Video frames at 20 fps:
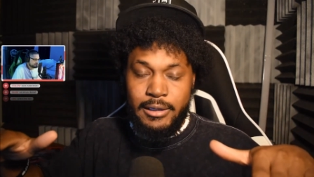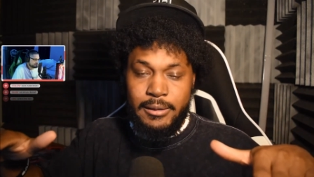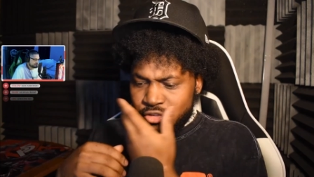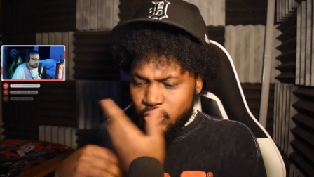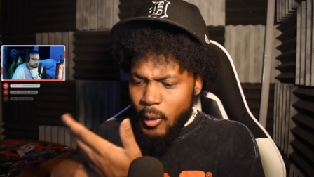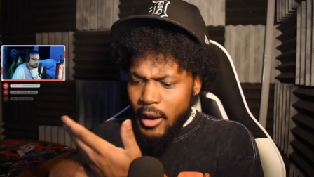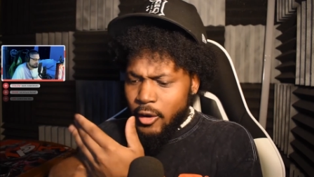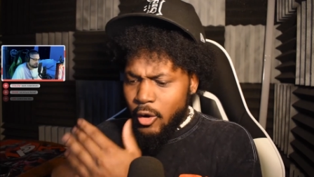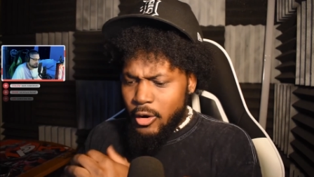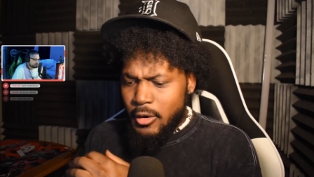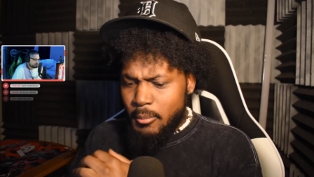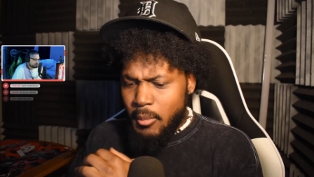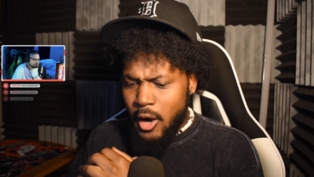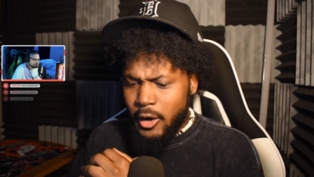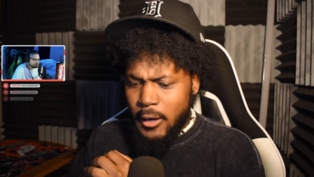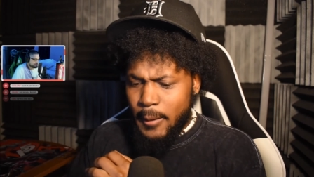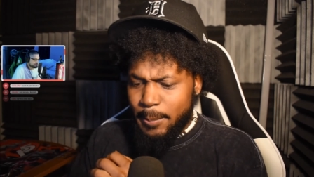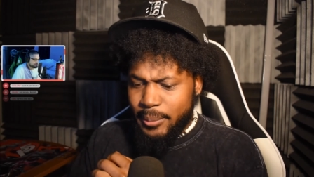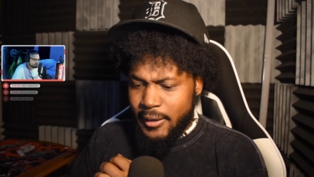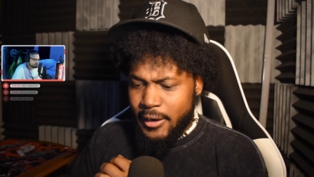So I go to
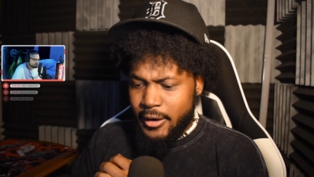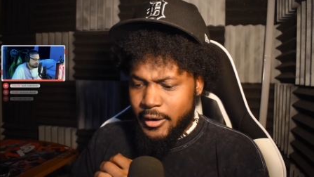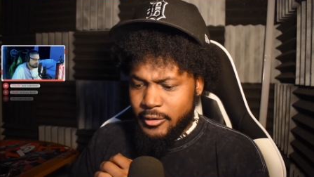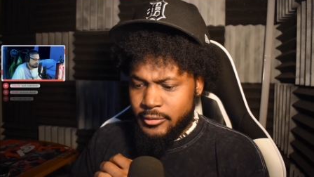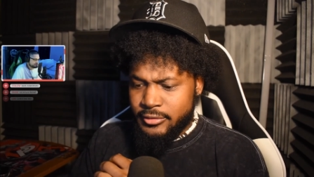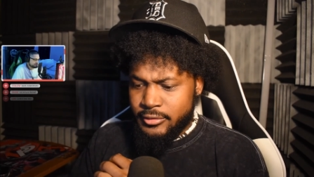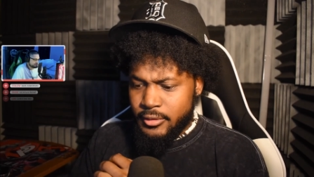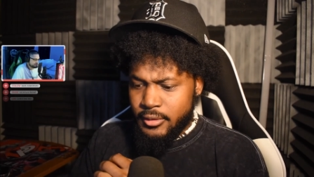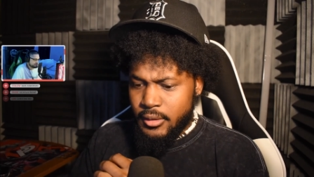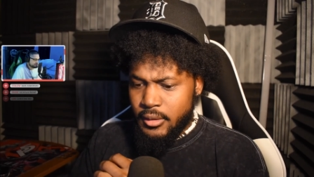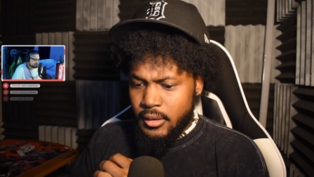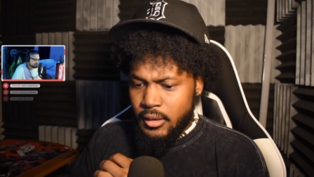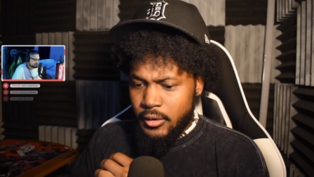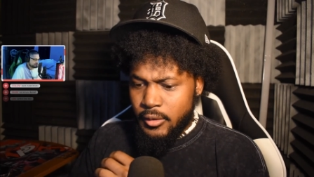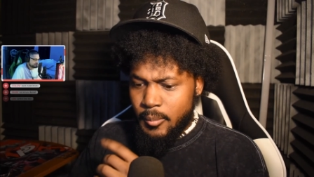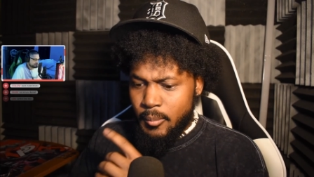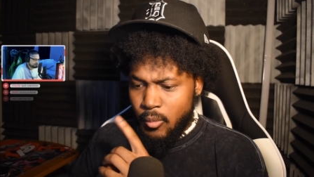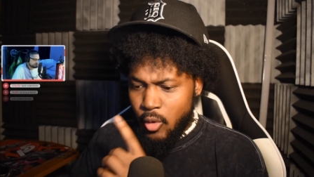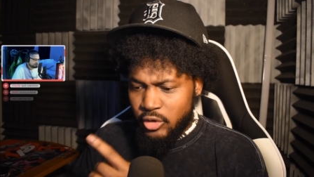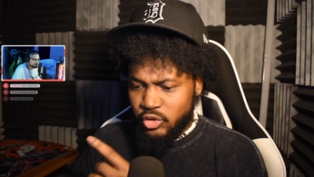Markiplier's
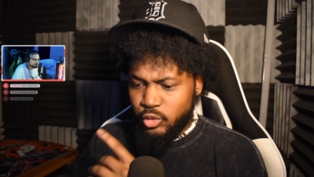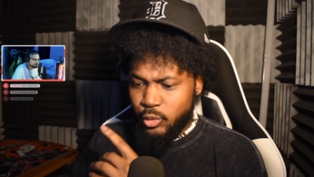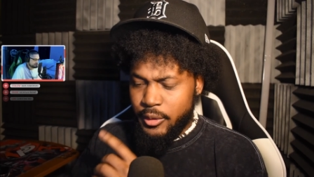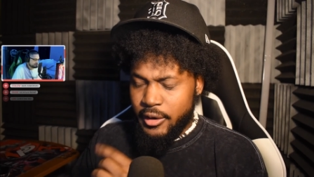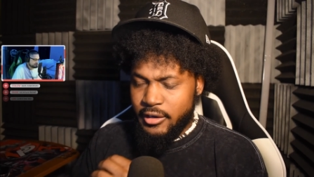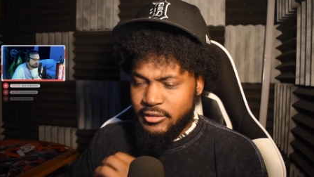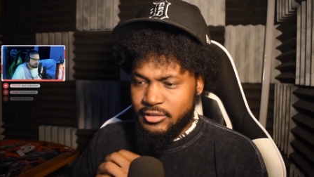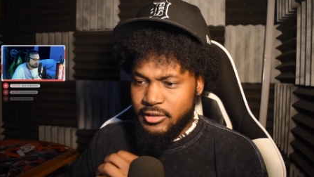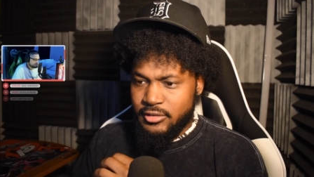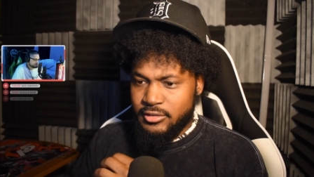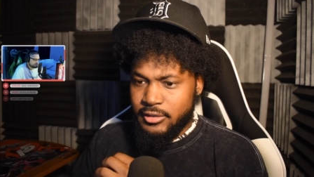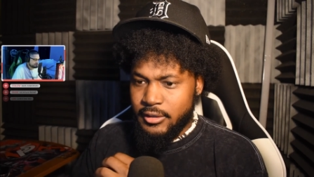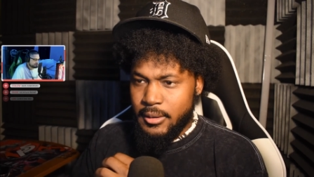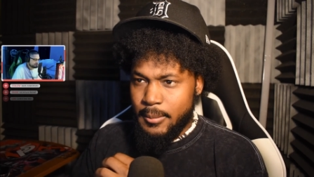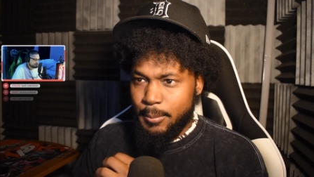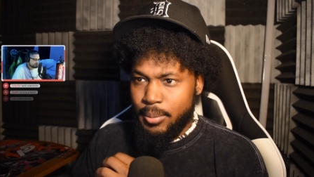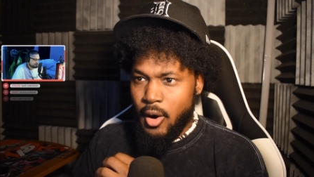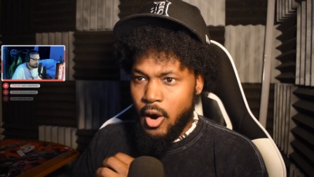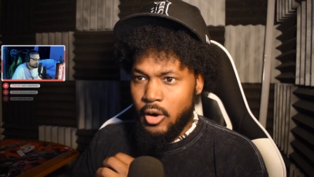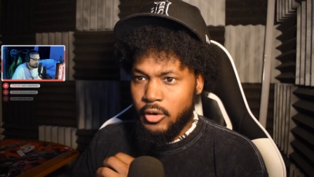Mortuary Assistant
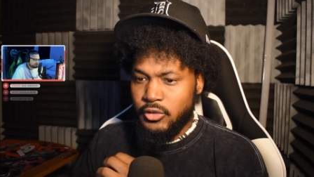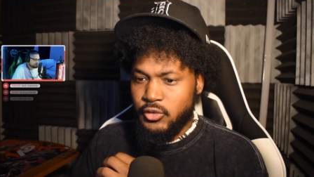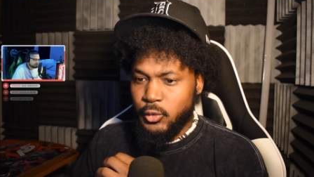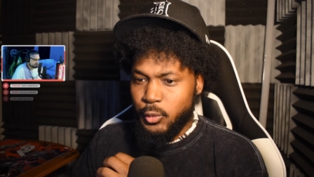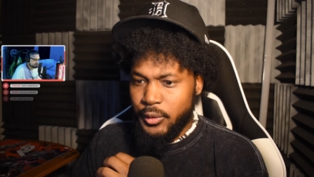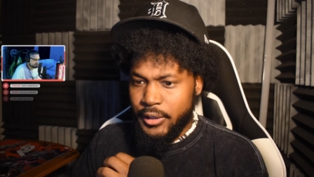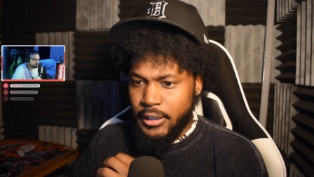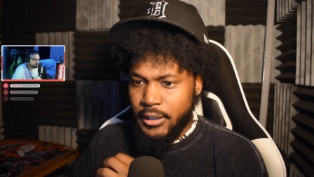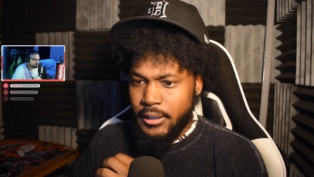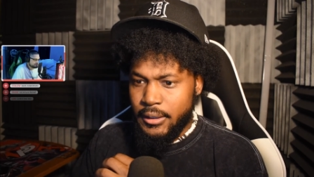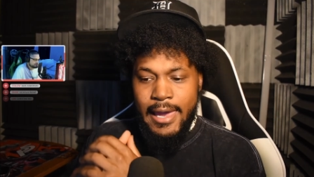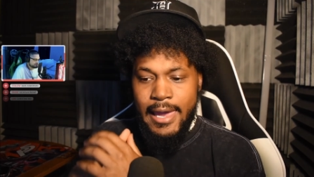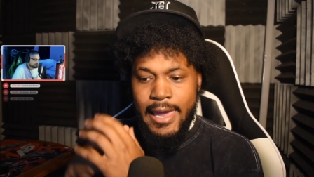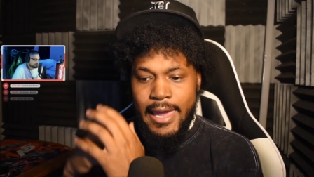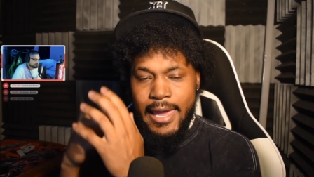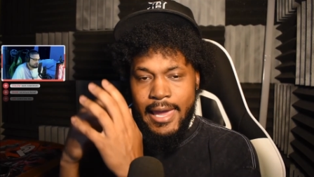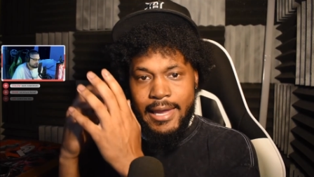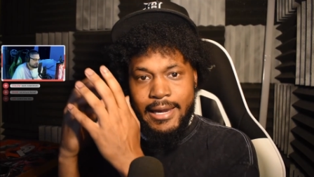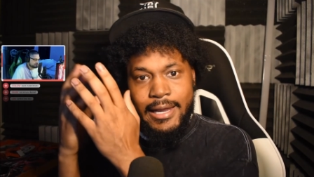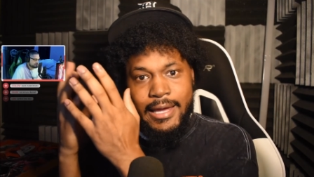Part 3,
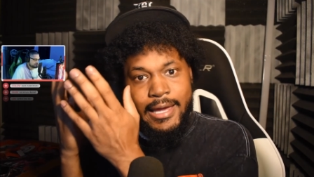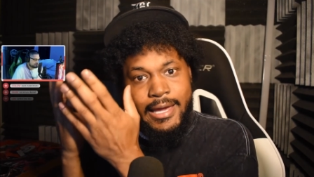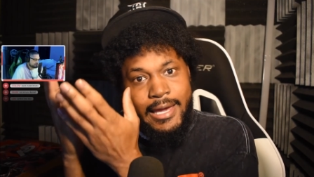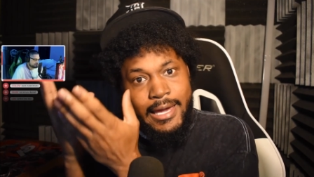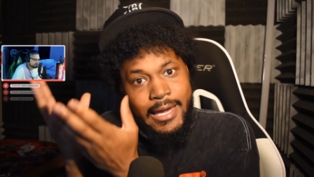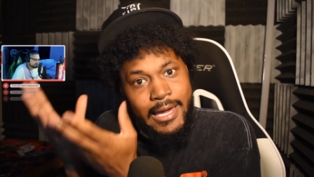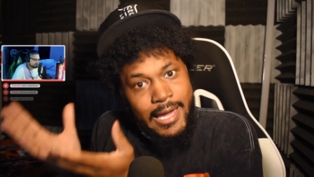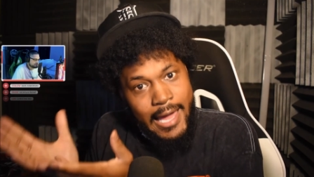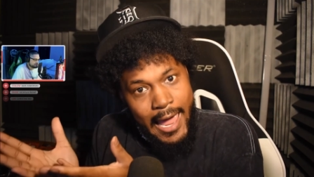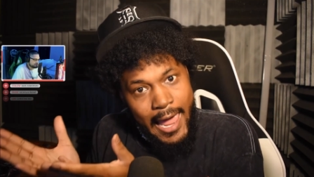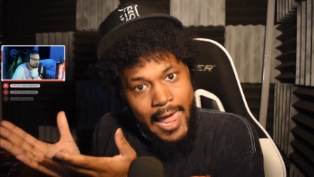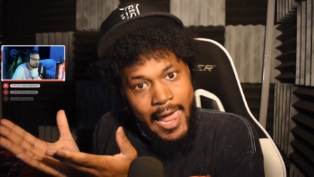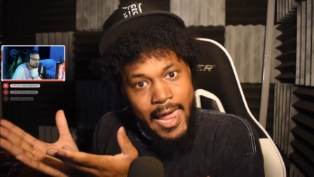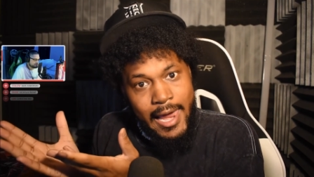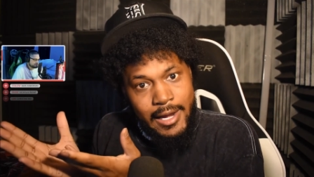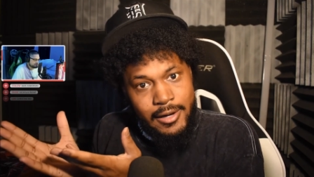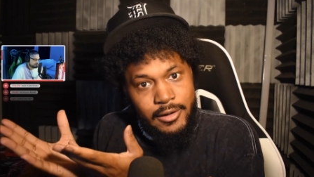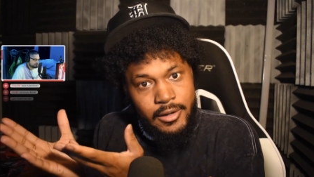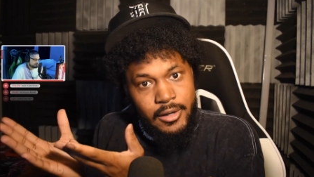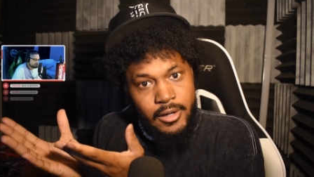and he
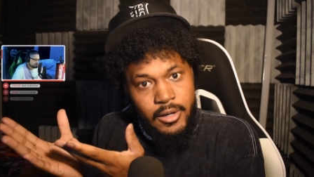had